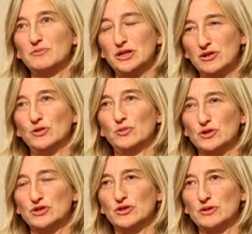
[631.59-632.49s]
beyond
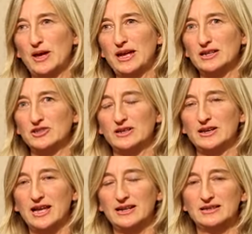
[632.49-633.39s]
what's on the page,
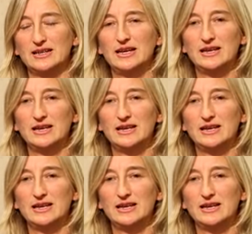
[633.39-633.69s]
and